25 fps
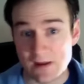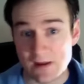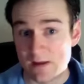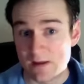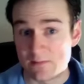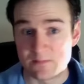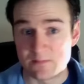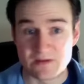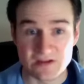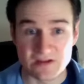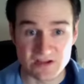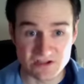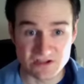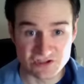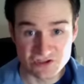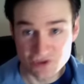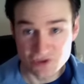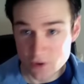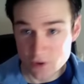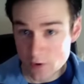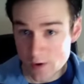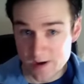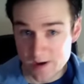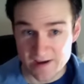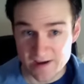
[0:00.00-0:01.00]
because you
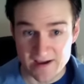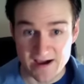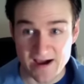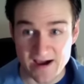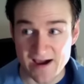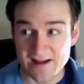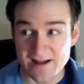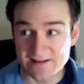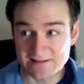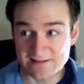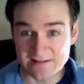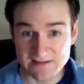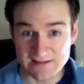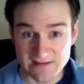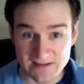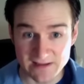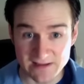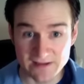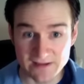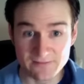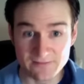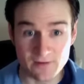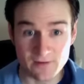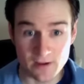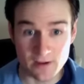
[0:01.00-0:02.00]
know I got to
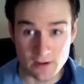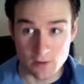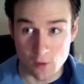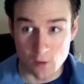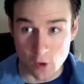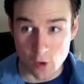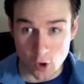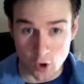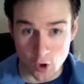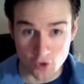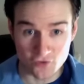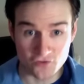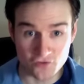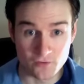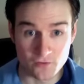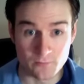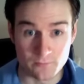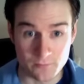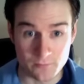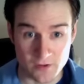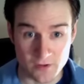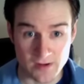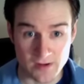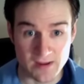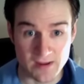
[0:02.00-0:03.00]
give an
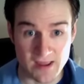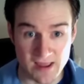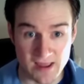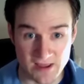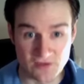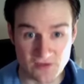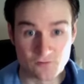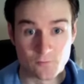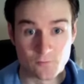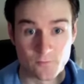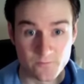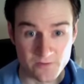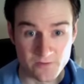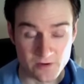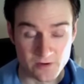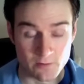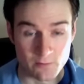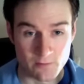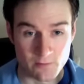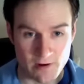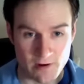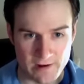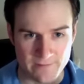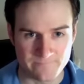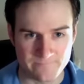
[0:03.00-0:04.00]
awesome kick-ass review,
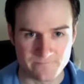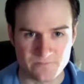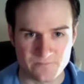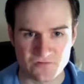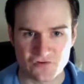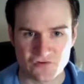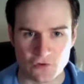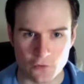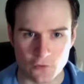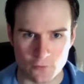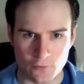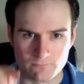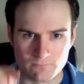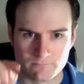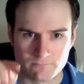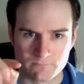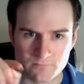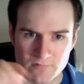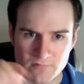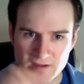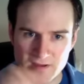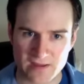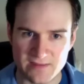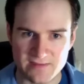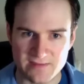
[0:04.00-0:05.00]
right? So
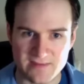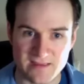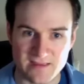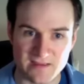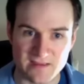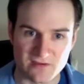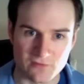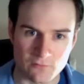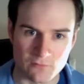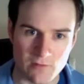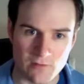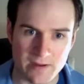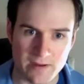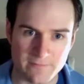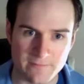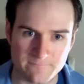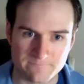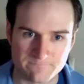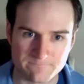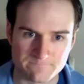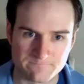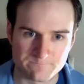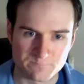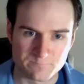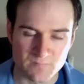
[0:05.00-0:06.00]
get this, right?
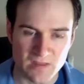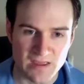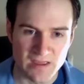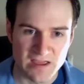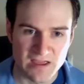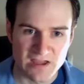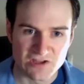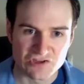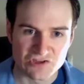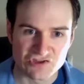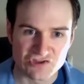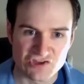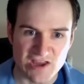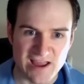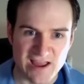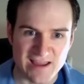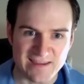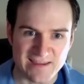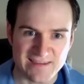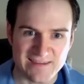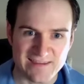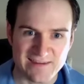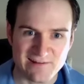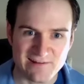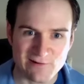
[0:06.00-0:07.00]

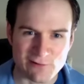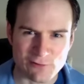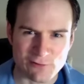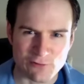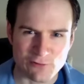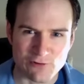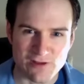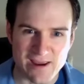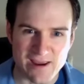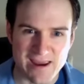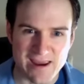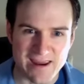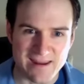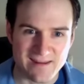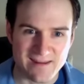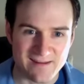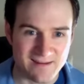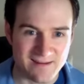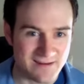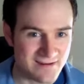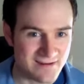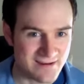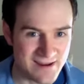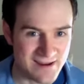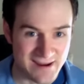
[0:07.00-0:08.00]
Jackie Earle
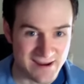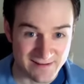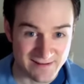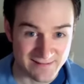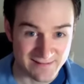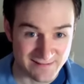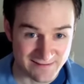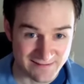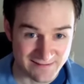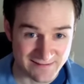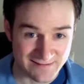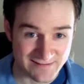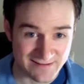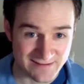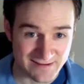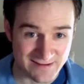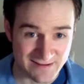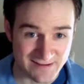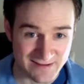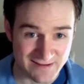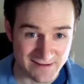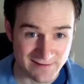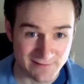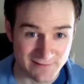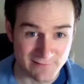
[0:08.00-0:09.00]
Haley's
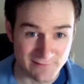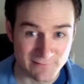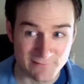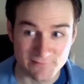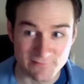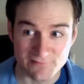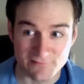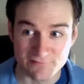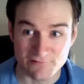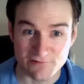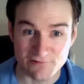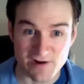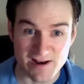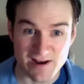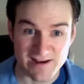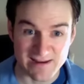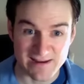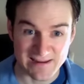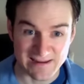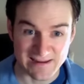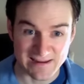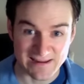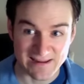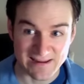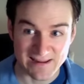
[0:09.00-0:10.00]

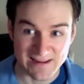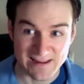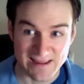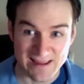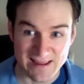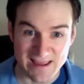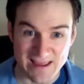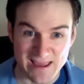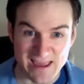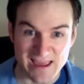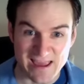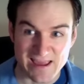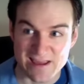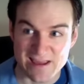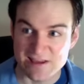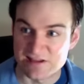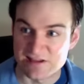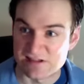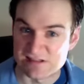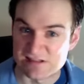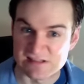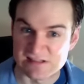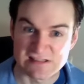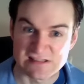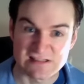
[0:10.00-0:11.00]
Freddy
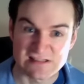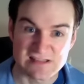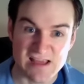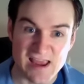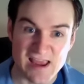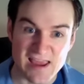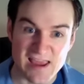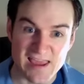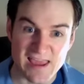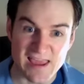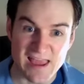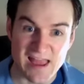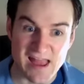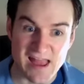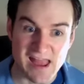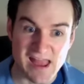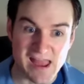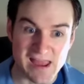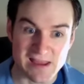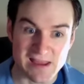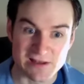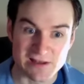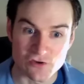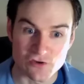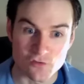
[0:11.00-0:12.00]
is sick
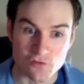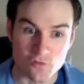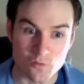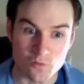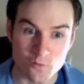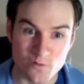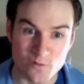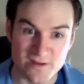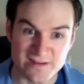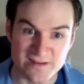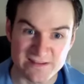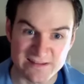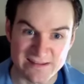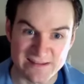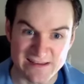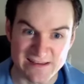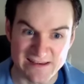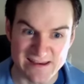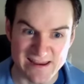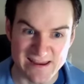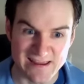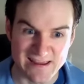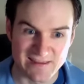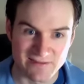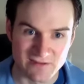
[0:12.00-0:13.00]
and twisted
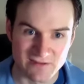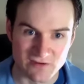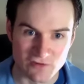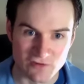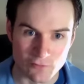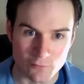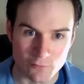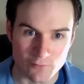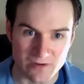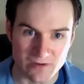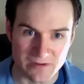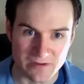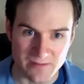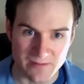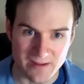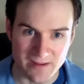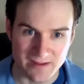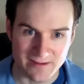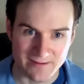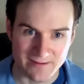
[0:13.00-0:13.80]
in this remake.